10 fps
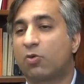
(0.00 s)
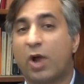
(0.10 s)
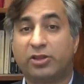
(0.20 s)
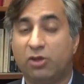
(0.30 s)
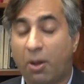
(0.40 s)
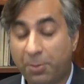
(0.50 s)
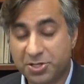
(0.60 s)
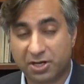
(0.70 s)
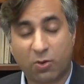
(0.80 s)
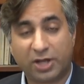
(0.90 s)
quite the
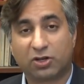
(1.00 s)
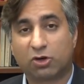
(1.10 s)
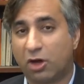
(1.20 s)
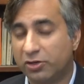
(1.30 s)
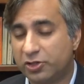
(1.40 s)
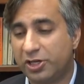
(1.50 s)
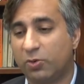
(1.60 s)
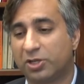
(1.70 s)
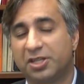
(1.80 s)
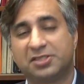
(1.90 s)
opposite, quite the
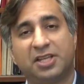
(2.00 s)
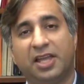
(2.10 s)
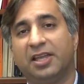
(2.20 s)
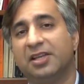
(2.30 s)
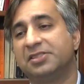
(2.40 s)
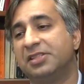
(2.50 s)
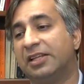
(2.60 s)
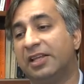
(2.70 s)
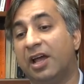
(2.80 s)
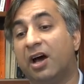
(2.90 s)
contrary, what they're saying is
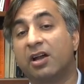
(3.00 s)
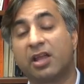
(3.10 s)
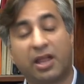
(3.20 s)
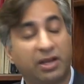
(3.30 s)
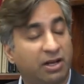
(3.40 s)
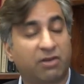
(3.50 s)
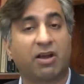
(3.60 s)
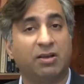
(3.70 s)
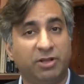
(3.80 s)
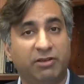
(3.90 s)
that they are an
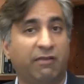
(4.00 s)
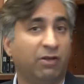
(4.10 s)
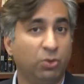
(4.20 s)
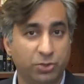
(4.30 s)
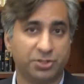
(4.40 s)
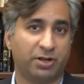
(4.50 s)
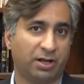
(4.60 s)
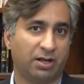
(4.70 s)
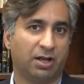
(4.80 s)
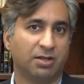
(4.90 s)
incredibly
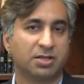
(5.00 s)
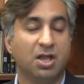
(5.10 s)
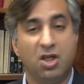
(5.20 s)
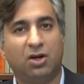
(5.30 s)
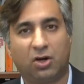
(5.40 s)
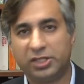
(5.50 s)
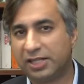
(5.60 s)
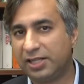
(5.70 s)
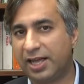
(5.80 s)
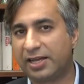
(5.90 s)
revolutionary class. On
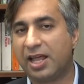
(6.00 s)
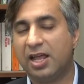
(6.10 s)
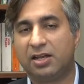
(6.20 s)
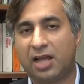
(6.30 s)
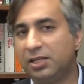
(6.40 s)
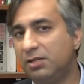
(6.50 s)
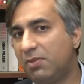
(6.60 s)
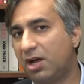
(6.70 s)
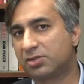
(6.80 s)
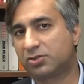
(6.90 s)
the other hand, neither
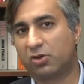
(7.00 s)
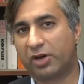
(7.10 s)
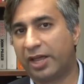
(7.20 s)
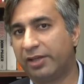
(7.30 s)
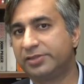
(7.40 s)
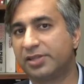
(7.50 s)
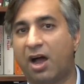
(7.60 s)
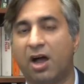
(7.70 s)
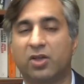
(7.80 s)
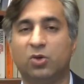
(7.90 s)
Marx nor Engels
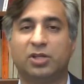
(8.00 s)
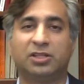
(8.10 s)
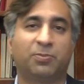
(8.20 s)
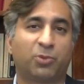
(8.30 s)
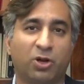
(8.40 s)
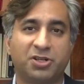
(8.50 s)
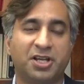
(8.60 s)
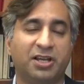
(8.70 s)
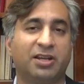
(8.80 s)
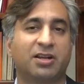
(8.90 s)
argue that the
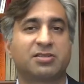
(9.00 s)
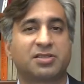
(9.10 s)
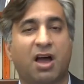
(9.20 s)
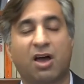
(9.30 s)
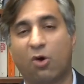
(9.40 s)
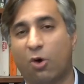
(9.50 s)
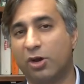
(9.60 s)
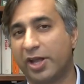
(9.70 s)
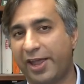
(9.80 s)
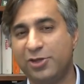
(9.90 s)
proletariats are
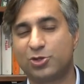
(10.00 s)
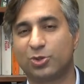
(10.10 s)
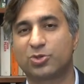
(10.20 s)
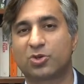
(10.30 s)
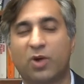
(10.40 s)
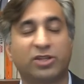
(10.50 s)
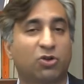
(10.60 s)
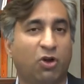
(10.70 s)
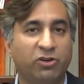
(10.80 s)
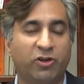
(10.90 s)
all angels. Quite
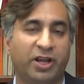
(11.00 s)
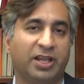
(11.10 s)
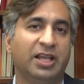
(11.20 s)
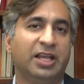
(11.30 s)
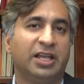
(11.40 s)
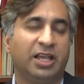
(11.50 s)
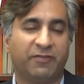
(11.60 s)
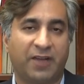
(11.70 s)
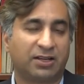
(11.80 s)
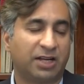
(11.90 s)
the contrary.
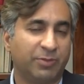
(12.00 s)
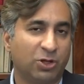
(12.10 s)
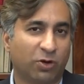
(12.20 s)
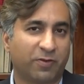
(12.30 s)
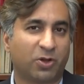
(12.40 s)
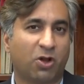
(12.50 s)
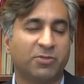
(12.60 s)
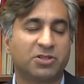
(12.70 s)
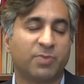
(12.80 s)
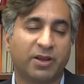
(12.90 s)
In fact, let me quote from the
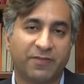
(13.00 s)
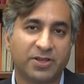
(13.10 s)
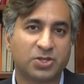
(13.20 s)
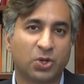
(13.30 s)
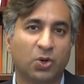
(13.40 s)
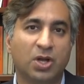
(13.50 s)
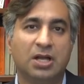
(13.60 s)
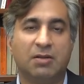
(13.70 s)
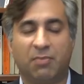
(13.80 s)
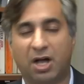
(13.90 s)
Communist Manifesto.
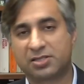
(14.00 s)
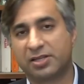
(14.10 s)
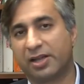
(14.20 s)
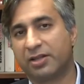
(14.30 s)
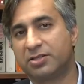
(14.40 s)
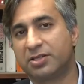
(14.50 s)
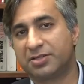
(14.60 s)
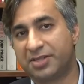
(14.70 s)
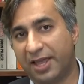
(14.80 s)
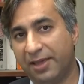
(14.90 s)
Marx and Engels
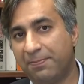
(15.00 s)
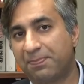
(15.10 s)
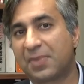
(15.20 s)
say,